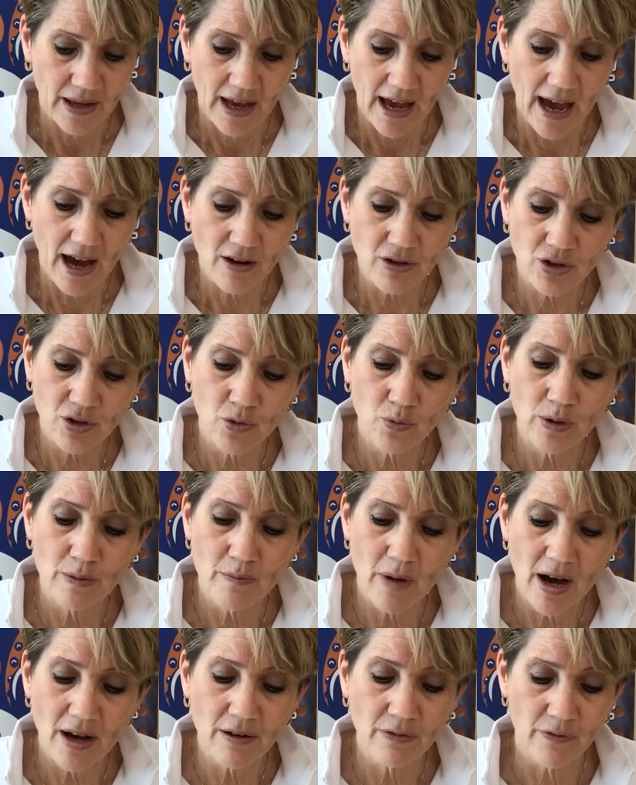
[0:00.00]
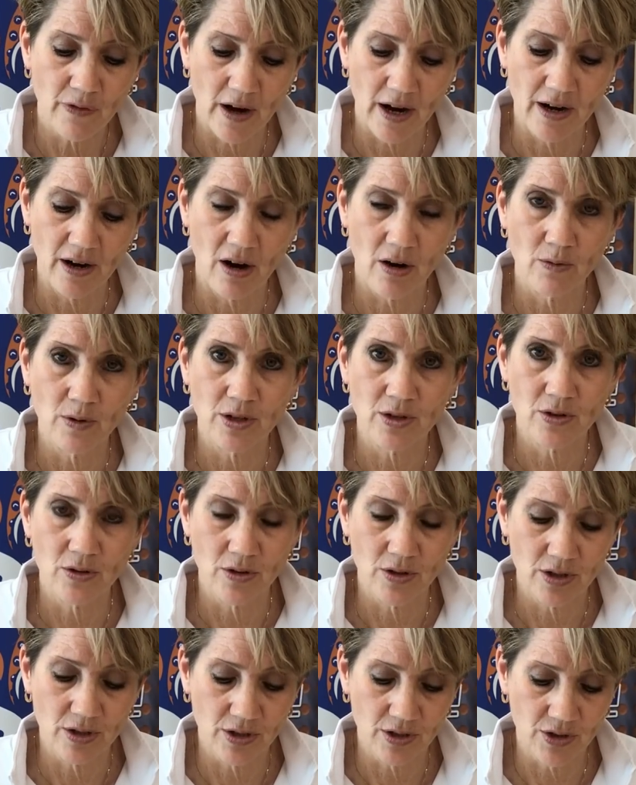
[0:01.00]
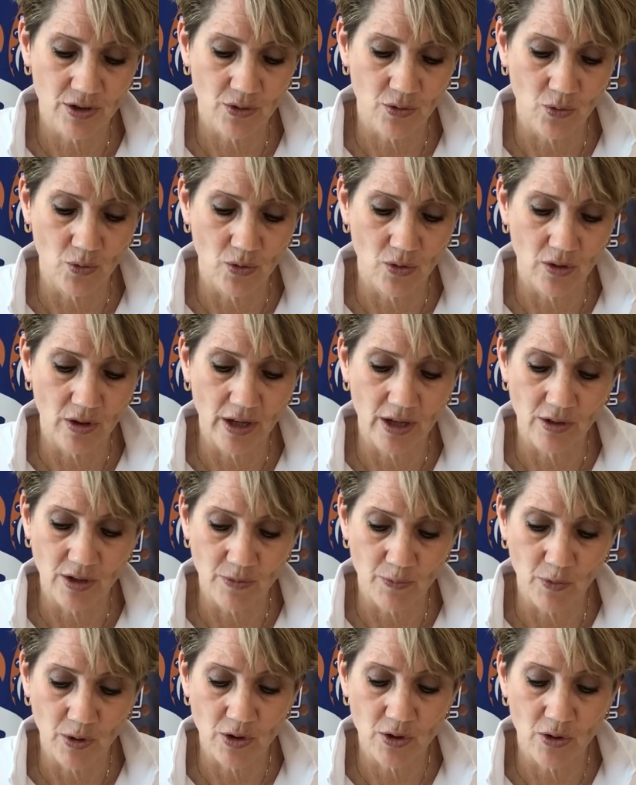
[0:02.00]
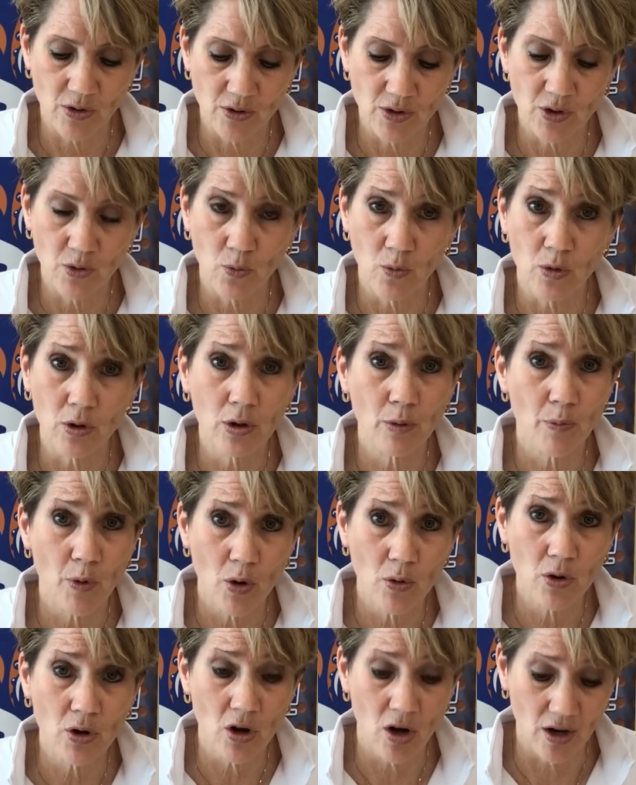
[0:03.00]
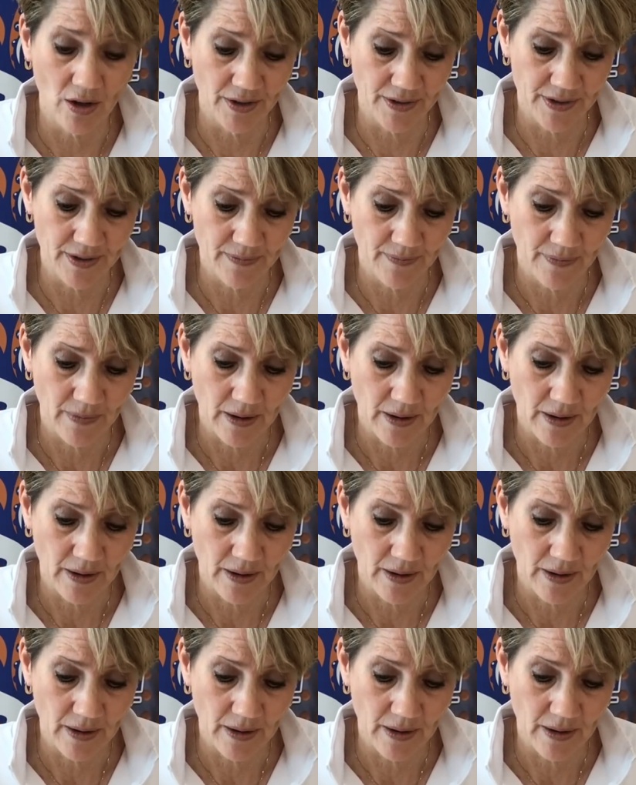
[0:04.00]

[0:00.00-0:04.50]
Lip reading: How should we modify our return to school and return to work protocols?